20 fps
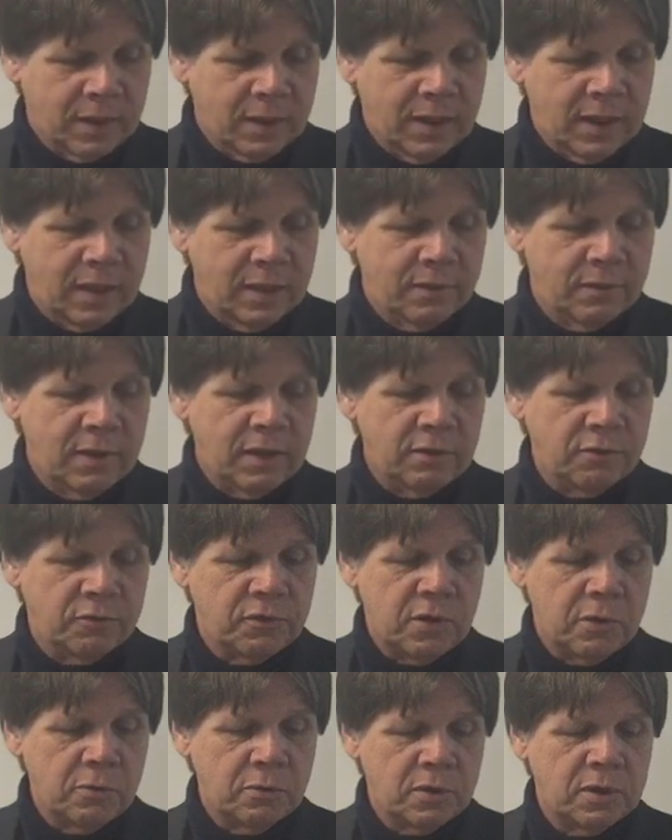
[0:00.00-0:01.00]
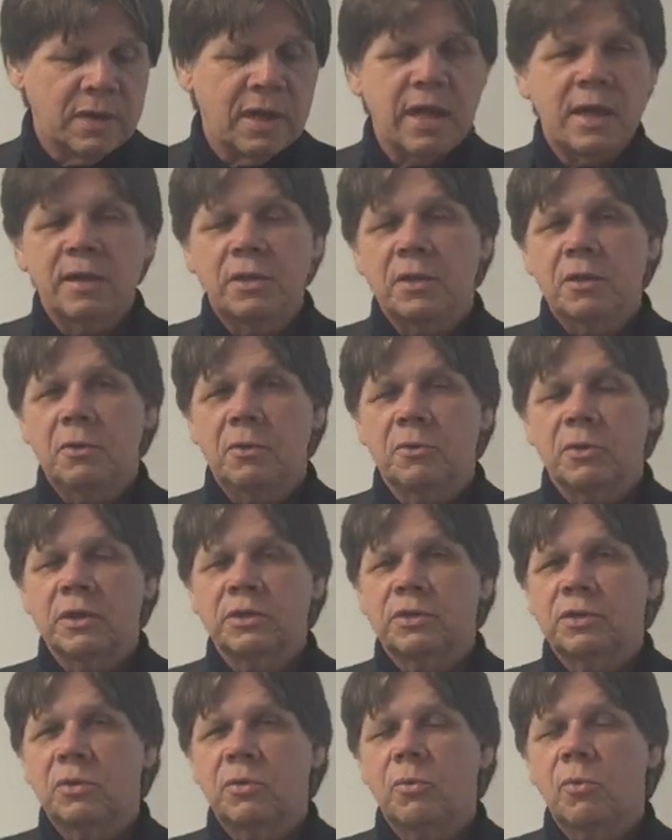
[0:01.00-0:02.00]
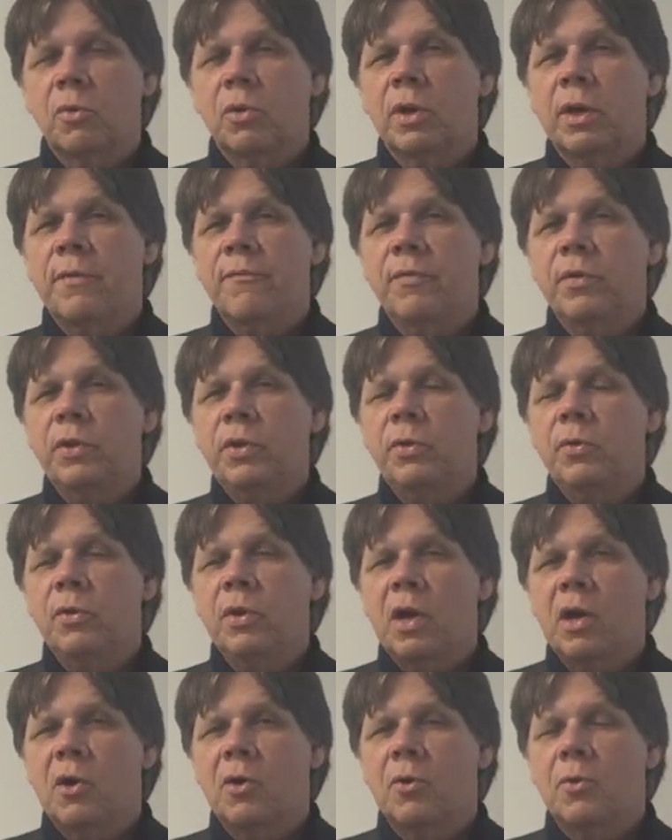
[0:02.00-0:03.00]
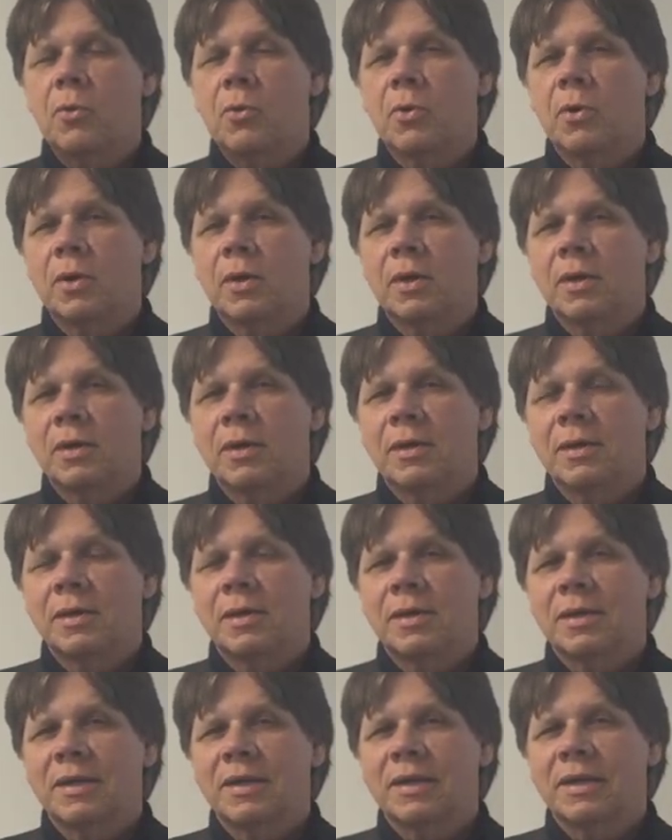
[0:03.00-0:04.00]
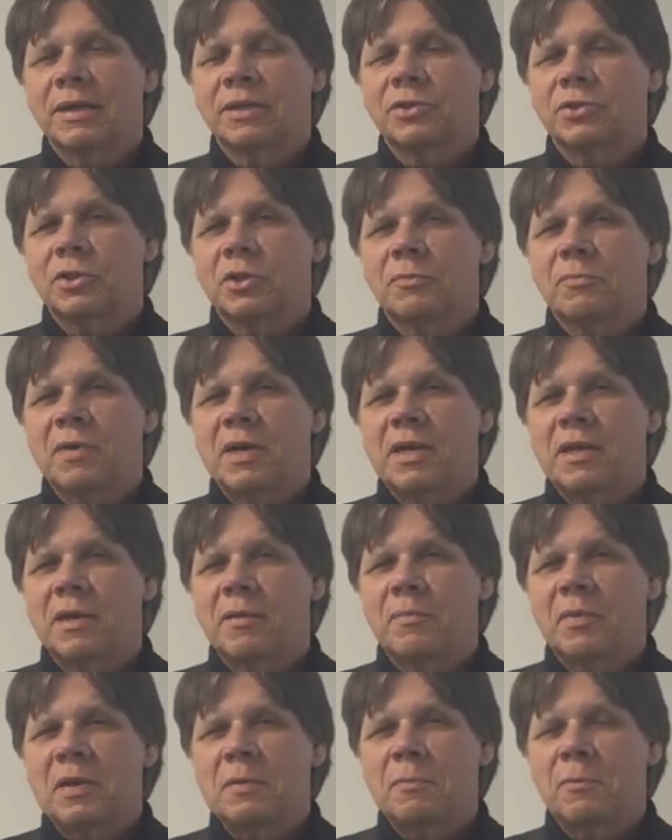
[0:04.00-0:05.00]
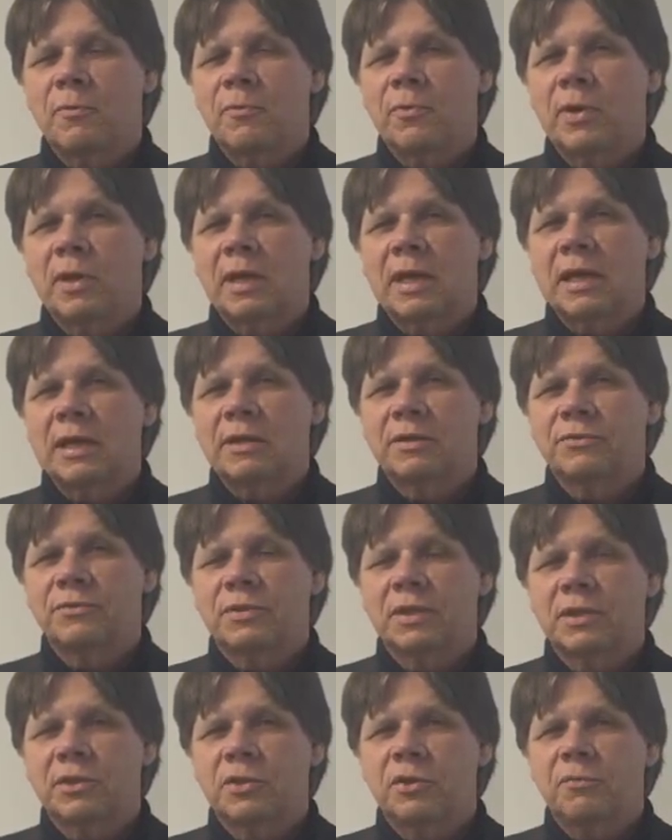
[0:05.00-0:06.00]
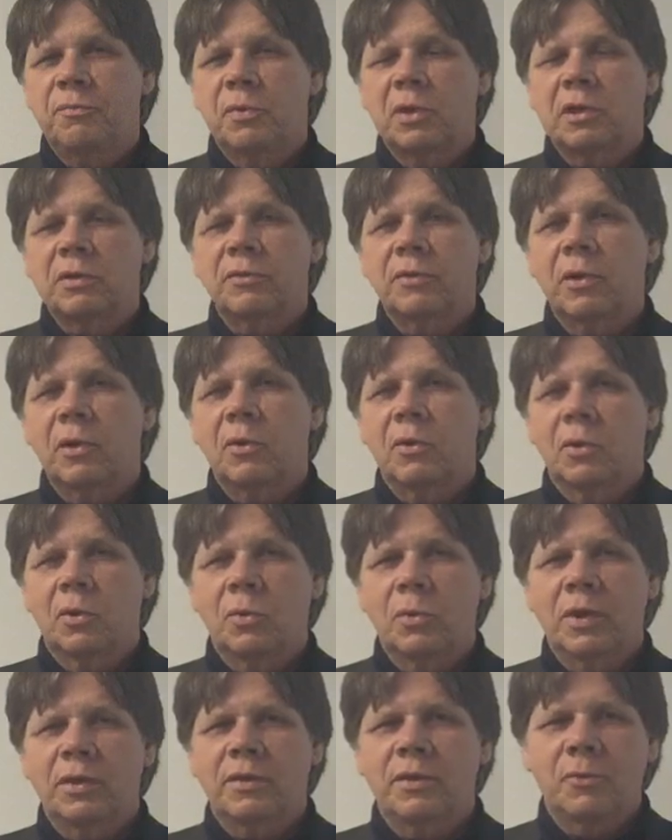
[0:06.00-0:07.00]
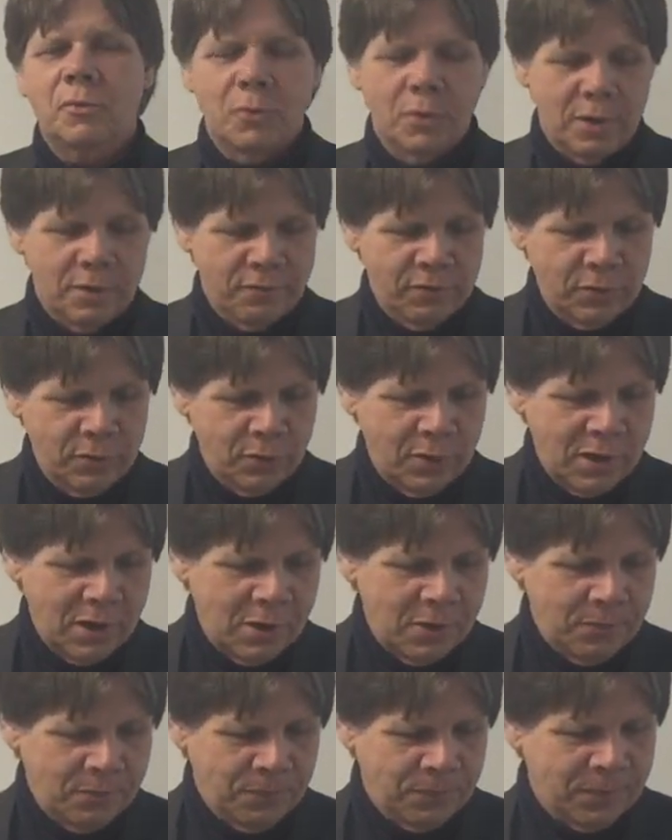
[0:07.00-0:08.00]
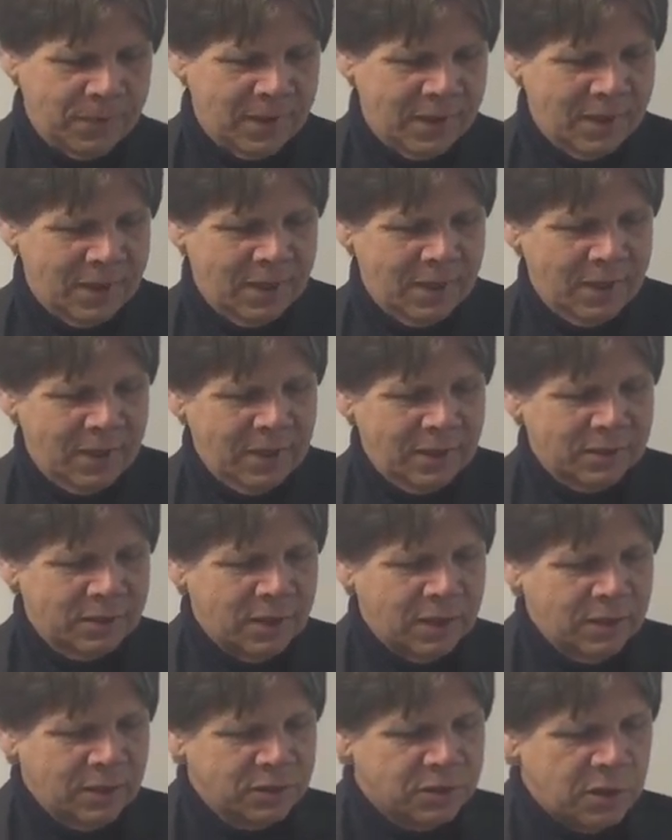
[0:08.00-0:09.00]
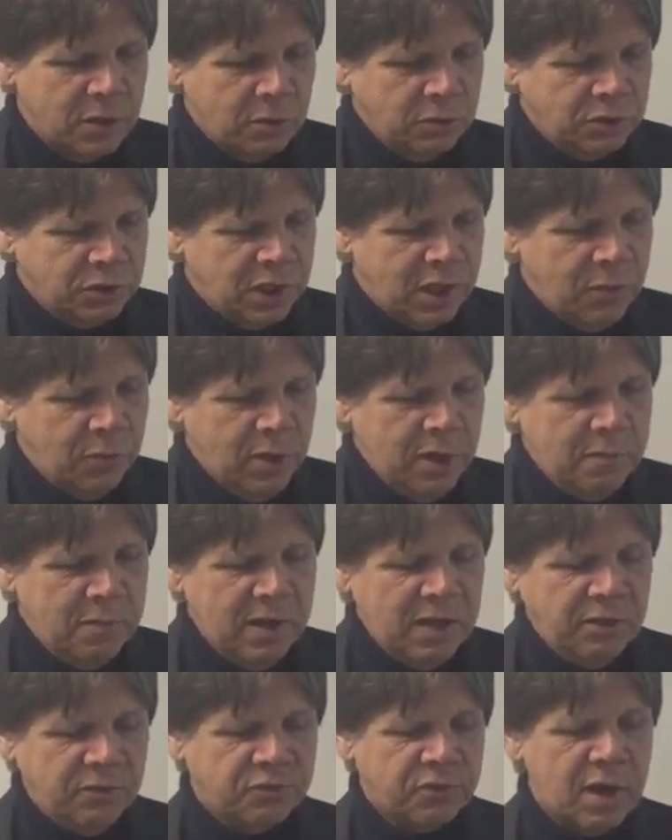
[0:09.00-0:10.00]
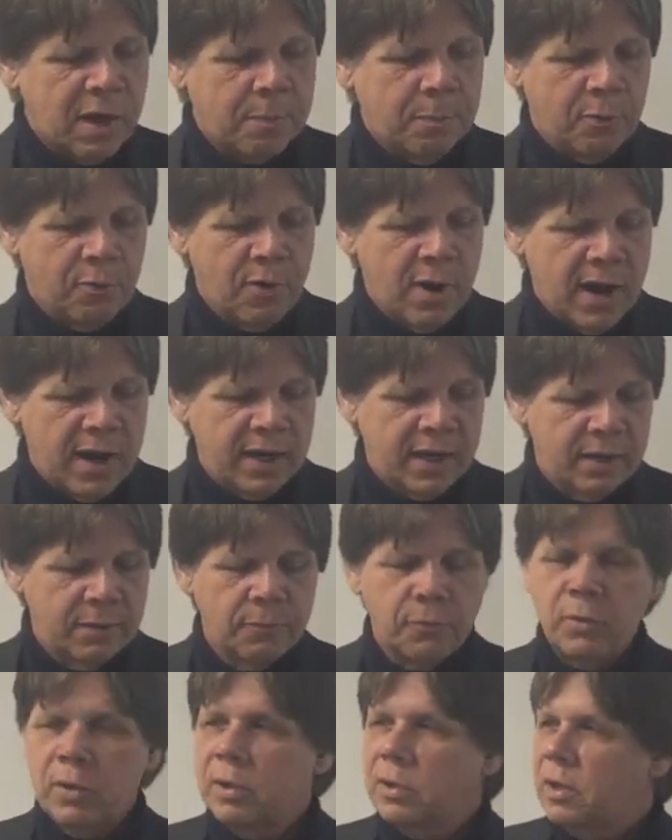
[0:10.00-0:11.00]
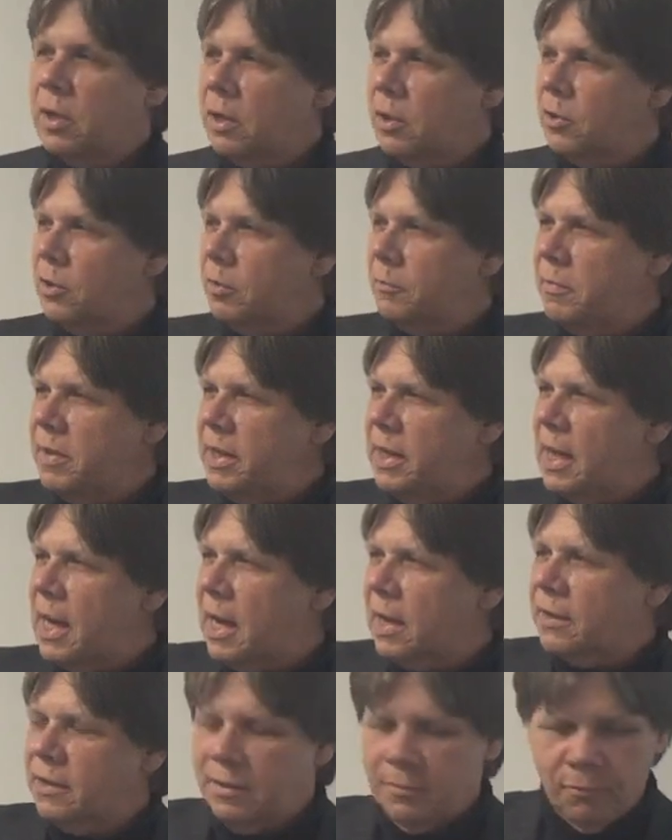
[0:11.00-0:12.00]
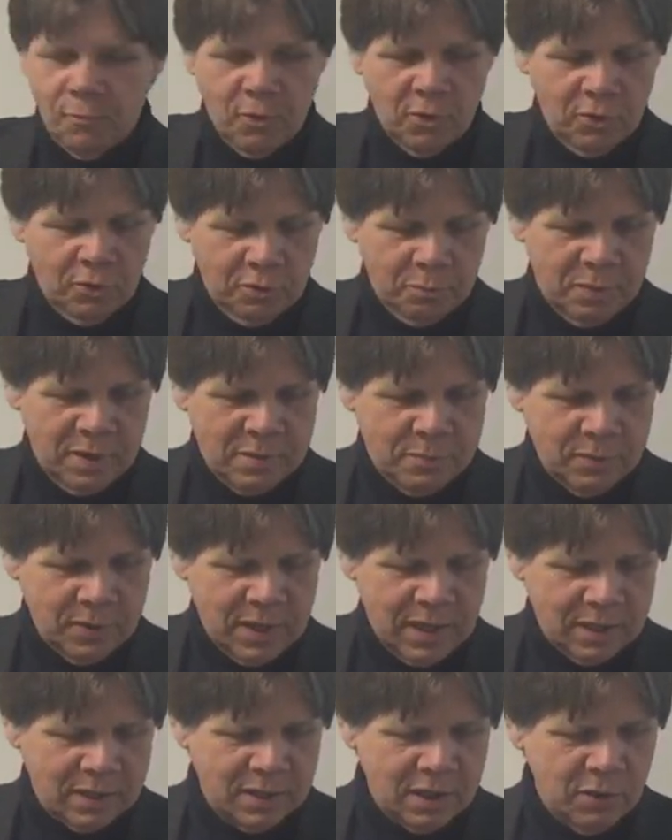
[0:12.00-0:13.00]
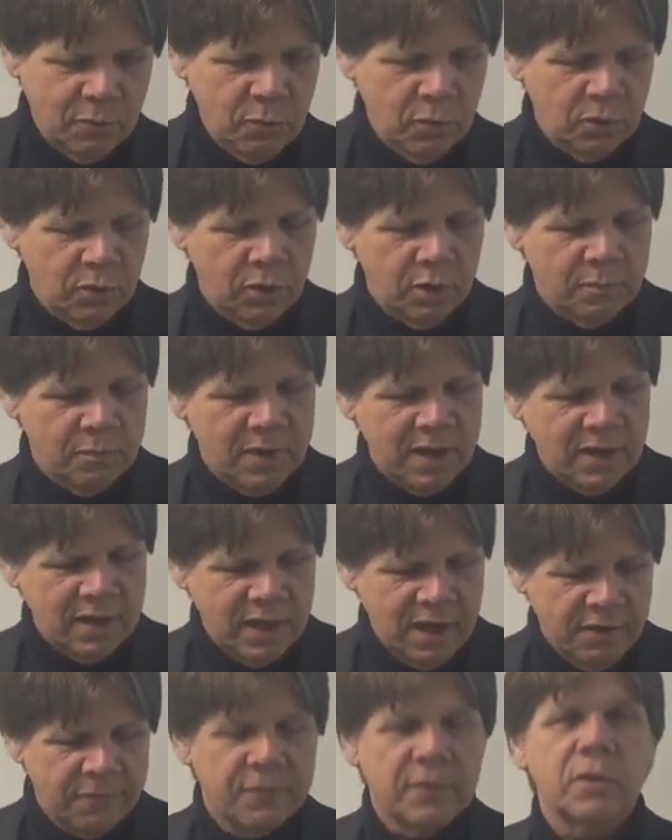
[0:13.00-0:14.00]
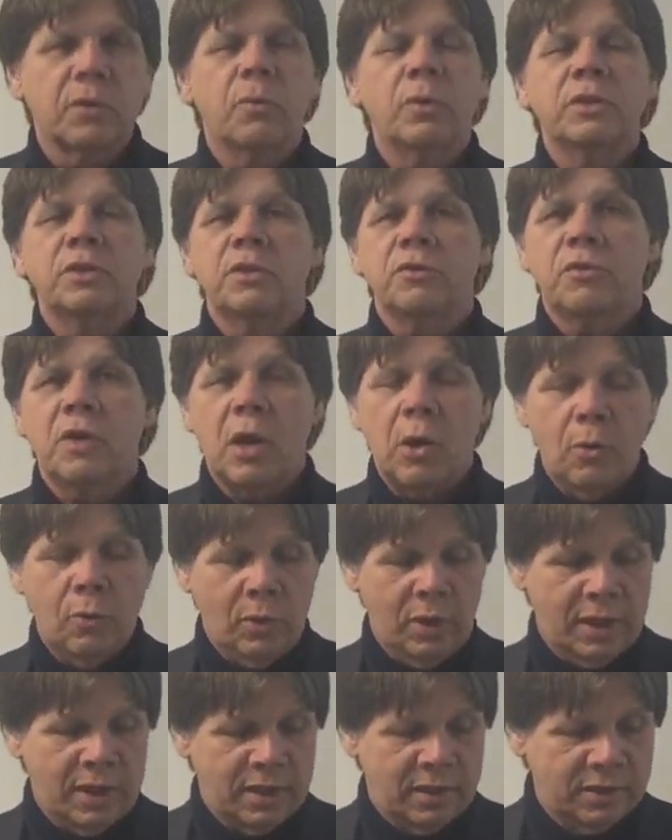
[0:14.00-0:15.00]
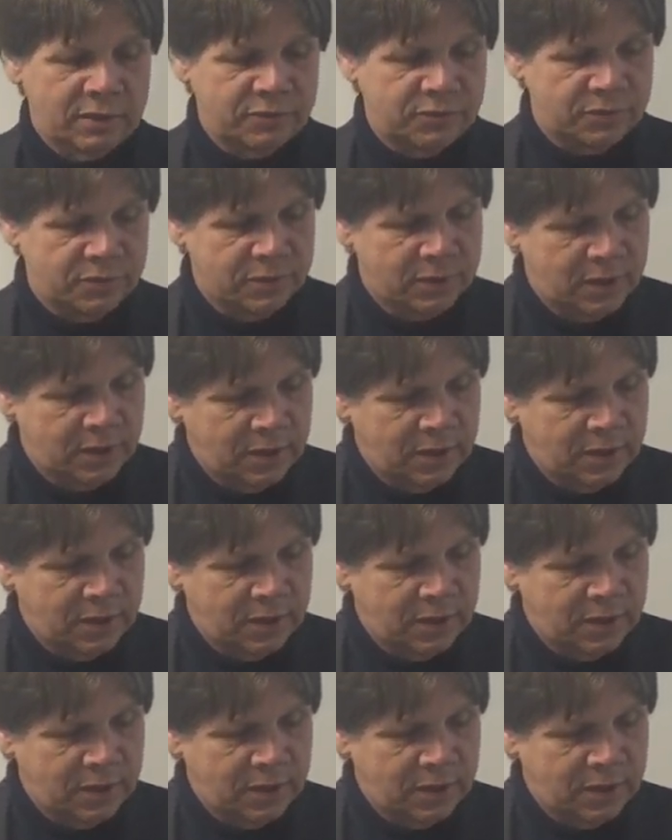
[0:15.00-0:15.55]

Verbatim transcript: And that's so today, too, Christian. Wherever you go, it should be that people realize that you've brought the Lord with you wherever you go. So shall we be separated. We're not going to be like them world people out there. We're going to be different, which is holiness.